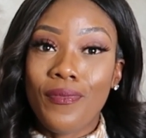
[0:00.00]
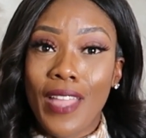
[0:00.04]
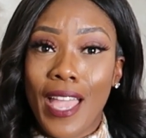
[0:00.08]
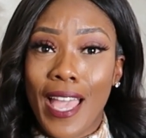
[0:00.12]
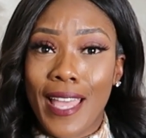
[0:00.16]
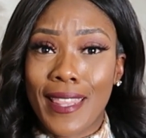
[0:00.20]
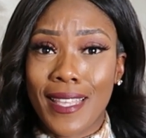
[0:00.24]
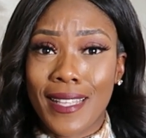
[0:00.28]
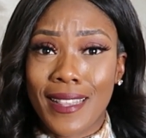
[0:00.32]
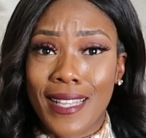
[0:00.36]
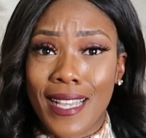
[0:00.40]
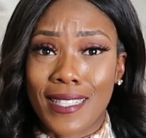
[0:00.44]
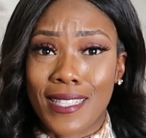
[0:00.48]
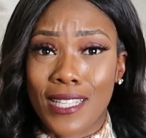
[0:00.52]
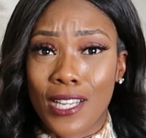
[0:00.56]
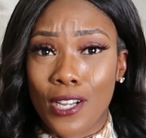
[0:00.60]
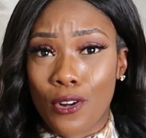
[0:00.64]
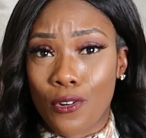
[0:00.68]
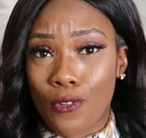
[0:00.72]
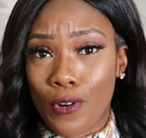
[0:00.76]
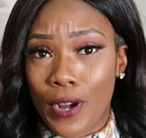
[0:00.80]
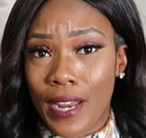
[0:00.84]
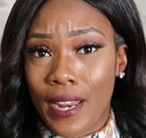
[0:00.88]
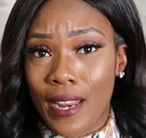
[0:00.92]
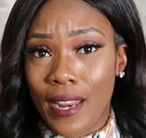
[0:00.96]
I think that's a
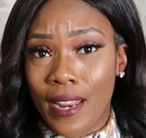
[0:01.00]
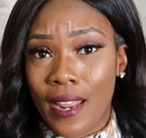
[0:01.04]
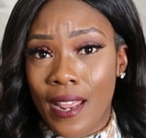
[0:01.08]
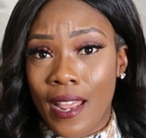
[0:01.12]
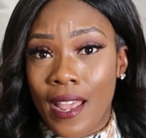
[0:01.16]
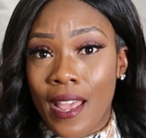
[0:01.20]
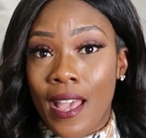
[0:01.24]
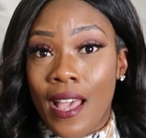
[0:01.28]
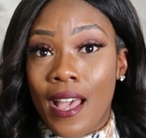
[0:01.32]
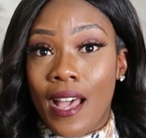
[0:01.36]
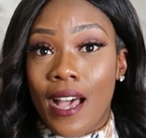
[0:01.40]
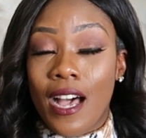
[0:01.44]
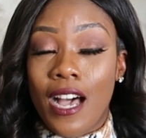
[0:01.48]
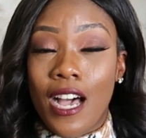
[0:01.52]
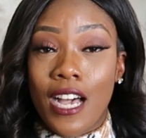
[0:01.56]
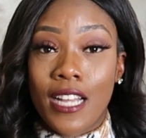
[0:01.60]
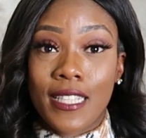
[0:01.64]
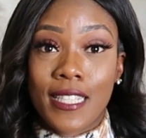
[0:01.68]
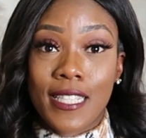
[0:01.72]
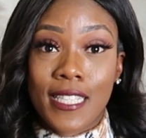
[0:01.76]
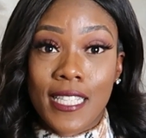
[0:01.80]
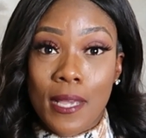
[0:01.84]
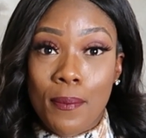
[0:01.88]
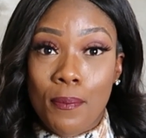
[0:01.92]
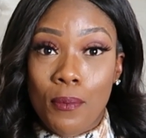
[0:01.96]
great
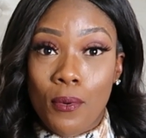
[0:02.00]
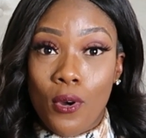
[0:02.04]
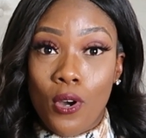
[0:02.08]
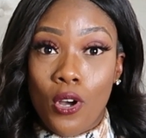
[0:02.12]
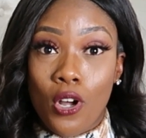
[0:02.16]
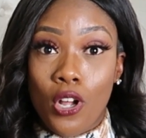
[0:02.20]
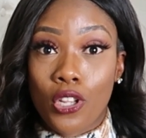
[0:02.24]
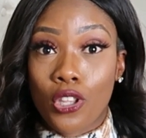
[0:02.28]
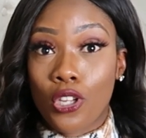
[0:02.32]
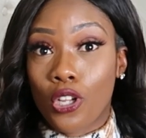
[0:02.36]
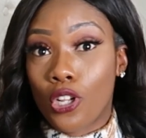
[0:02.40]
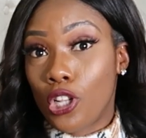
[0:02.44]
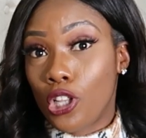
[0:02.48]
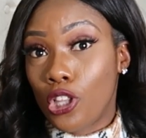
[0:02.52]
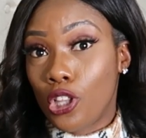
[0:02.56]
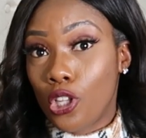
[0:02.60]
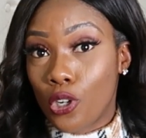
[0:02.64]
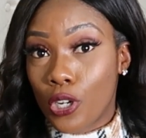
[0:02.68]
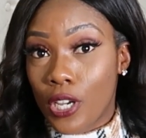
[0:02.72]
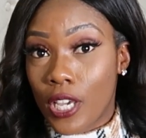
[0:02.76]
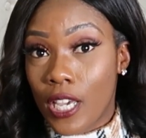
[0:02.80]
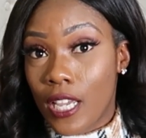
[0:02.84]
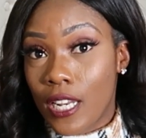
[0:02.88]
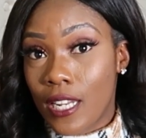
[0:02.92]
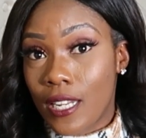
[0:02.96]
tip on
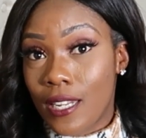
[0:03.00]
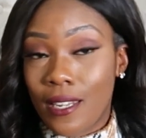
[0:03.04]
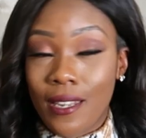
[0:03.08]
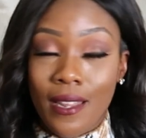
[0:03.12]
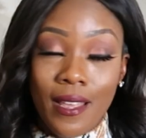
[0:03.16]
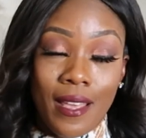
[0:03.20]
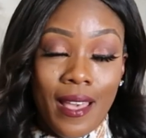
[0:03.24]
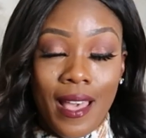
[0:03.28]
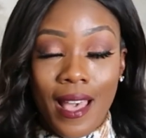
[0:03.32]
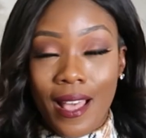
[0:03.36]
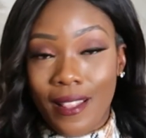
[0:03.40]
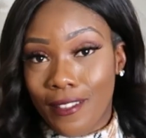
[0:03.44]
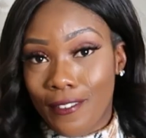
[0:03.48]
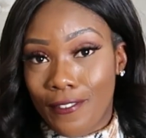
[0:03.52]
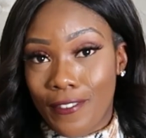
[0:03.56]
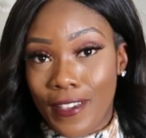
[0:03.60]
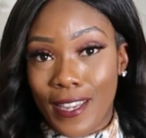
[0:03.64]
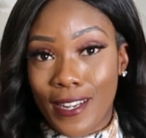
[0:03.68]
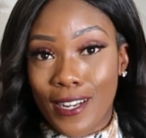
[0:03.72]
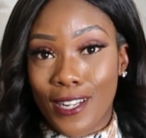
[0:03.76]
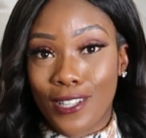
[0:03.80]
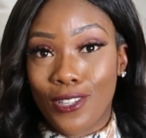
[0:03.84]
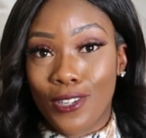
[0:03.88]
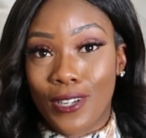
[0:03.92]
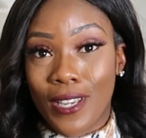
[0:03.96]
looking
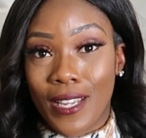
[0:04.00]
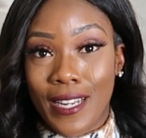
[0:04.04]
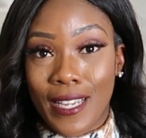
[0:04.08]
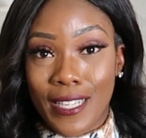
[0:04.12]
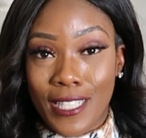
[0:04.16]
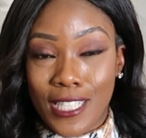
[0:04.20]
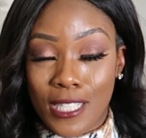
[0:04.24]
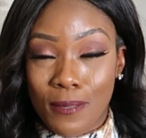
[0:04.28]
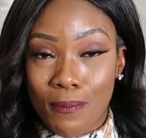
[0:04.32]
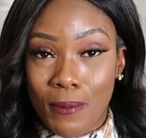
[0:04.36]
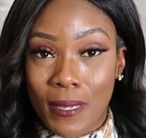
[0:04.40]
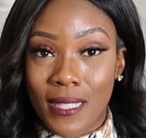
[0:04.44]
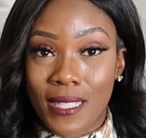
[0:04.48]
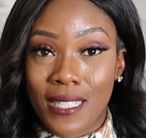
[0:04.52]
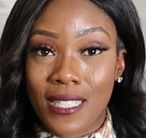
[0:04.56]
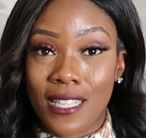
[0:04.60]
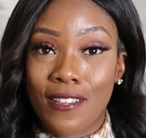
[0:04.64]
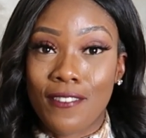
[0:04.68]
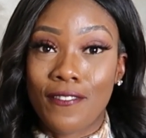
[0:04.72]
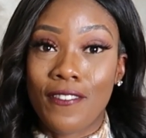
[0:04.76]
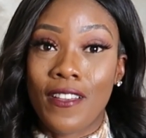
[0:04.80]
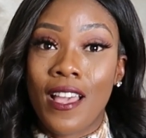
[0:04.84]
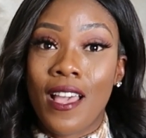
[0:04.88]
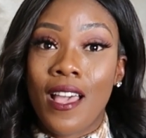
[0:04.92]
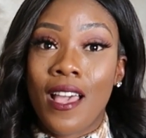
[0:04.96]
elevated, looking
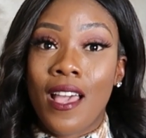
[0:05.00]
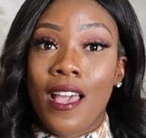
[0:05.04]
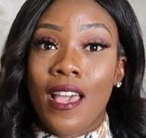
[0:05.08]
expensive.